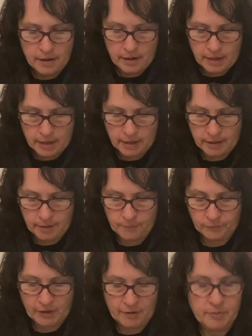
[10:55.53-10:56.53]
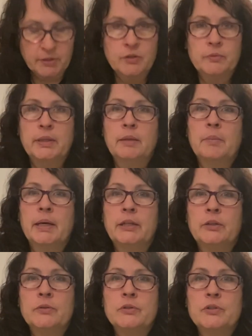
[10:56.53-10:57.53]
I've been doing my
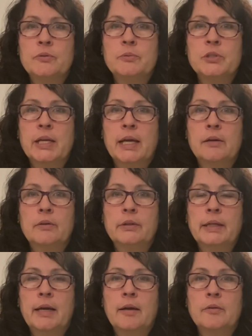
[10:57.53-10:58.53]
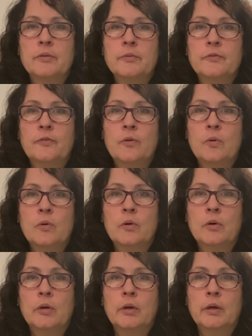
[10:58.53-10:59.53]
YouTube channel now
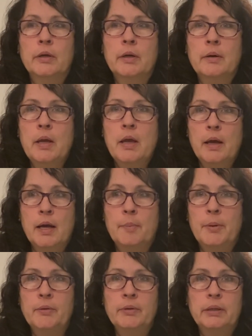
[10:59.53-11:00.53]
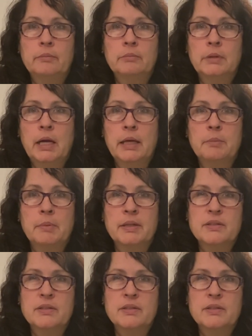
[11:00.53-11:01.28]
for about 9 months.